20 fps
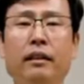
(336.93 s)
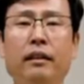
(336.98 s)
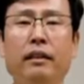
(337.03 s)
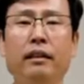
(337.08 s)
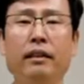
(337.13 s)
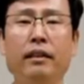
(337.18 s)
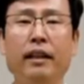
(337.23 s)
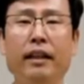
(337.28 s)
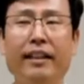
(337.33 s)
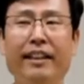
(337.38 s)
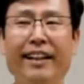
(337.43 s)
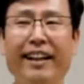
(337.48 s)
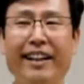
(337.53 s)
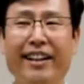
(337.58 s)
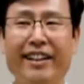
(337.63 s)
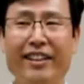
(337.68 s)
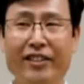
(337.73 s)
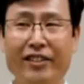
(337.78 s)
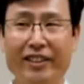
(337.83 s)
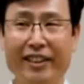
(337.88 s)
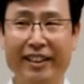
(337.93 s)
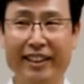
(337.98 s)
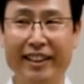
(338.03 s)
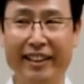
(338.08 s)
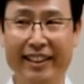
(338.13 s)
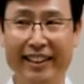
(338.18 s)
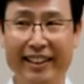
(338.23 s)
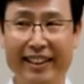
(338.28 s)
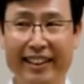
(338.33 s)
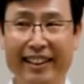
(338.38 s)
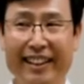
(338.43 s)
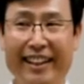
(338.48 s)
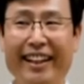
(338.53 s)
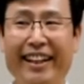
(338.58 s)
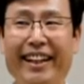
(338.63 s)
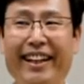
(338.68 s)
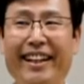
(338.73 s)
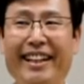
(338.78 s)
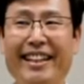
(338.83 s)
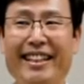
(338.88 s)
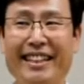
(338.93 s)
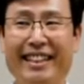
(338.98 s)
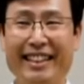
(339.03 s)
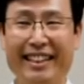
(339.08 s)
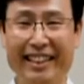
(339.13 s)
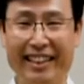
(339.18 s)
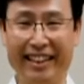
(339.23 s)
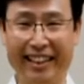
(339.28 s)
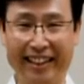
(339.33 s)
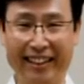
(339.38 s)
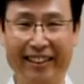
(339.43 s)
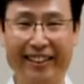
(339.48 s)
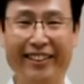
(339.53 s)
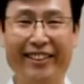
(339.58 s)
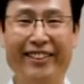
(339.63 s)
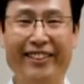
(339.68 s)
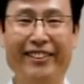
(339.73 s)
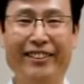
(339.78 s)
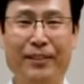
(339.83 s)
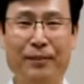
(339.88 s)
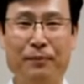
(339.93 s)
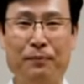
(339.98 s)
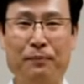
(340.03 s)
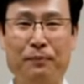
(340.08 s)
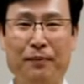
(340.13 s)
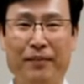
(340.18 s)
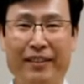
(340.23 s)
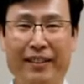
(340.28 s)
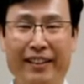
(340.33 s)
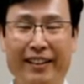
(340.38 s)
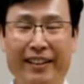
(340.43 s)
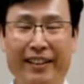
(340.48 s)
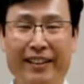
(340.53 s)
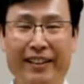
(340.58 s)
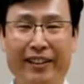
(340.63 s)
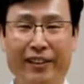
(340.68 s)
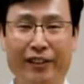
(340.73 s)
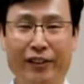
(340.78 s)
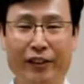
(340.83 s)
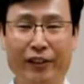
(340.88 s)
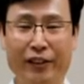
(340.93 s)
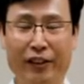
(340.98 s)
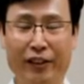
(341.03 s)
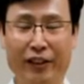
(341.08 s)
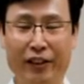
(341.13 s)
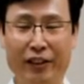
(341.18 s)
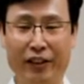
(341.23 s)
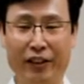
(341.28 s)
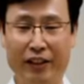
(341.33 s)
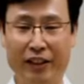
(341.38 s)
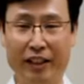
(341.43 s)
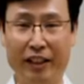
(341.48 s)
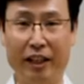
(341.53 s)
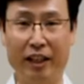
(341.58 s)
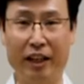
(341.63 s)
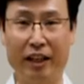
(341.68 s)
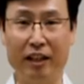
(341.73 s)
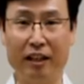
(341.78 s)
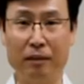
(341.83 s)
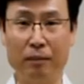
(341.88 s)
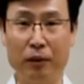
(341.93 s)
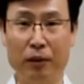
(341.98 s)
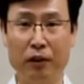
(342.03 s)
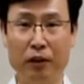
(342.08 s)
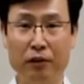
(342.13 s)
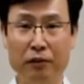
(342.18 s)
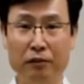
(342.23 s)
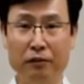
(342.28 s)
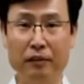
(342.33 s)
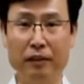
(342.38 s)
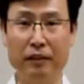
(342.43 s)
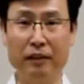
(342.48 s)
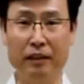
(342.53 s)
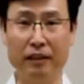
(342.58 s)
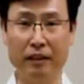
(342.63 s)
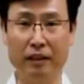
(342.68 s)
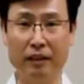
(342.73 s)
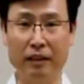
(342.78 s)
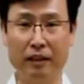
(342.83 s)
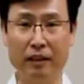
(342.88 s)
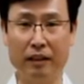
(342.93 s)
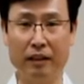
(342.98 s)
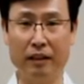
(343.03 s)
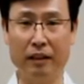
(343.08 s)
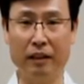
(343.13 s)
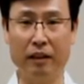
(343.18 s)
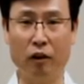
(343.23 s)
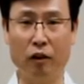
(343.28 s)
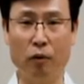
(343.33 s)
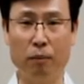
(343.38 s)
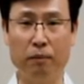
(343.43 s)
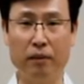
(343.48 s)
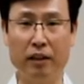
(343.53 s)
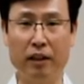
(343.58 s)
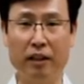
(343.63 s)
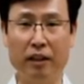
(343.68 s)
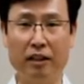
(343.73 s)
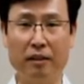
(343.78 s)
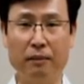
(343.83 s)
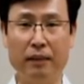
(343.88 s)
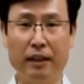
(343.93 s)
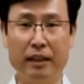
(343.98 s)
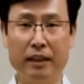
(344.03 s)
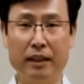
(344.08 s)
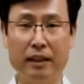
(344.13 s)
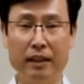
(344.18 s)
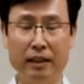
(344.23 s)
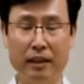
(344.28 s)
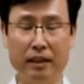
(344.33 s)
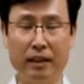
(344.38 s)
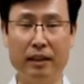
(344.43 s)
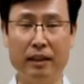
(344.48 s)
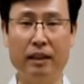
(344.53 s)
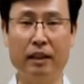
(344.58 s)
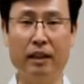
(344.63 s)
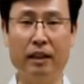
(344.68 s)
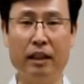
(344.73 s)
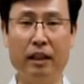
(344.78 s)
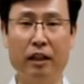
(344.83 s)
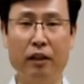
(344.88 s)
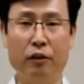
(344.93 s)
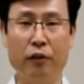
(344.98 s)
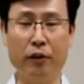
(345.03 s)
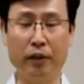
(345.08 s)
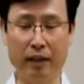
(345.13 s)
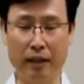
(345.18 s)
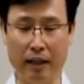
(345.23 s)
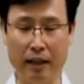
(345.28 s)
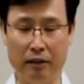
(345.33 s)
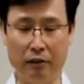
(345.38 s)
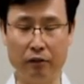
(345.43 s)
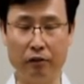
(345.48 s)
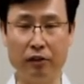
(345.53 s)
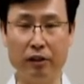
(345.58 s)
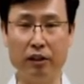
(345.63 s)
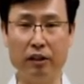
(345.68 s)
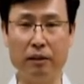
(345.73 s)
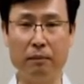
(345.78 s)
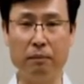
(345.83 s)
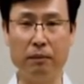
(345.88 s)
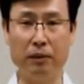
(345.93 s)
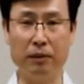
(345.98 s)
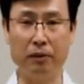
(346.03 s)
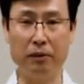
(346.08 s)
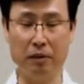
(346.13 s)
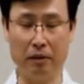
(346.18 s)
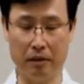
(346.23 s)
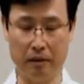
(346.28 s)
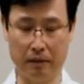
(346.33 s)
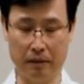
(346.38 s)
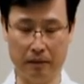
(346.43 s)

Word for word: Sending energy, yes, thank you. To your collarbone, open a little bit, and going down to the nipples.